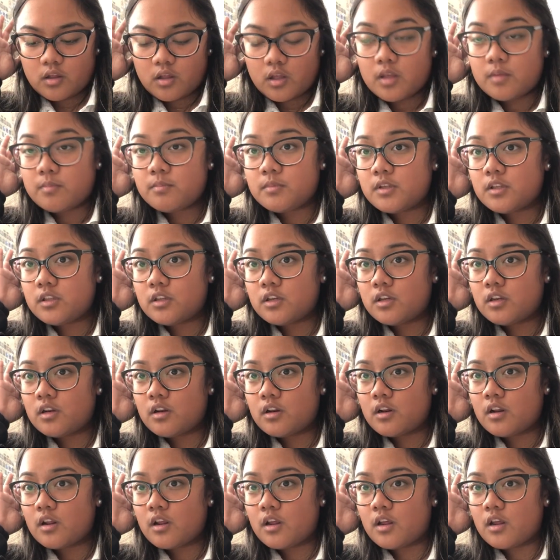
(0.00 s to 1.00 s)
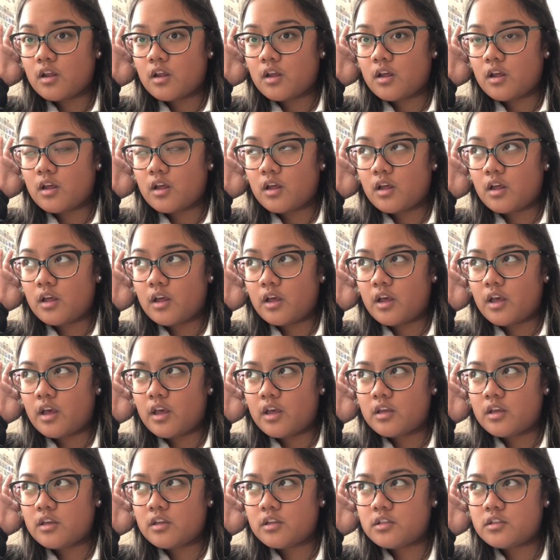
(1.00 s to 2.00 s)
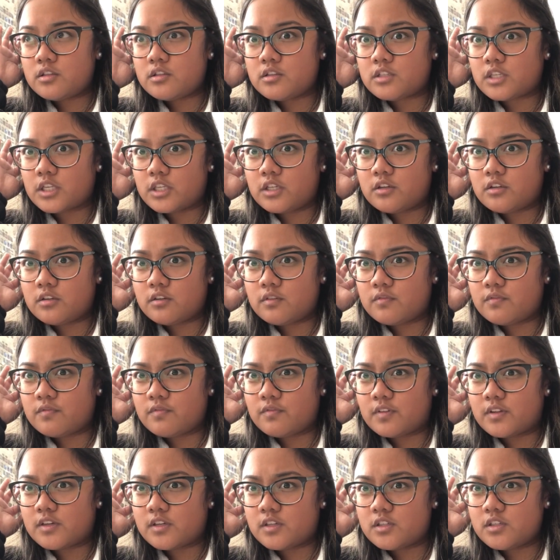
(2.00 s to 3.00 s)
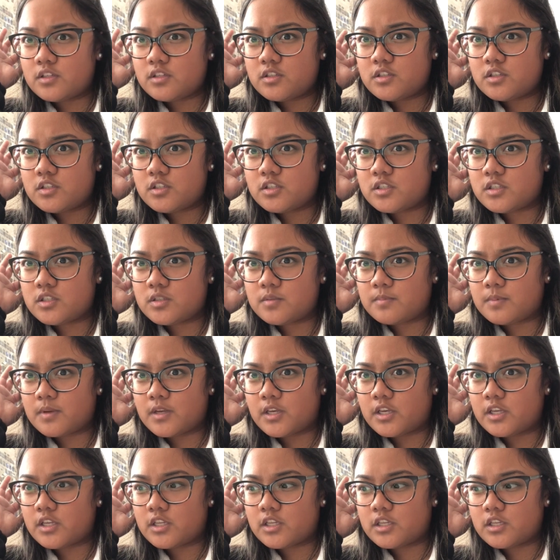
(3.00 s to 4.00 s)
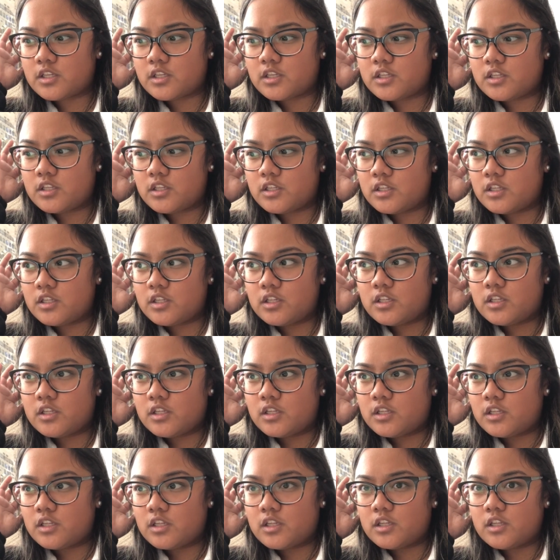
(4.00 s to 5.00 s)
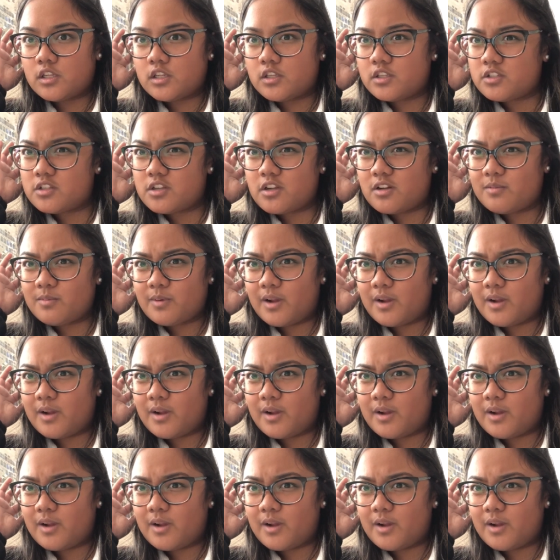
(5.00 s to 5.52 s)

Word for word: I mean, I didn't finish, but it's all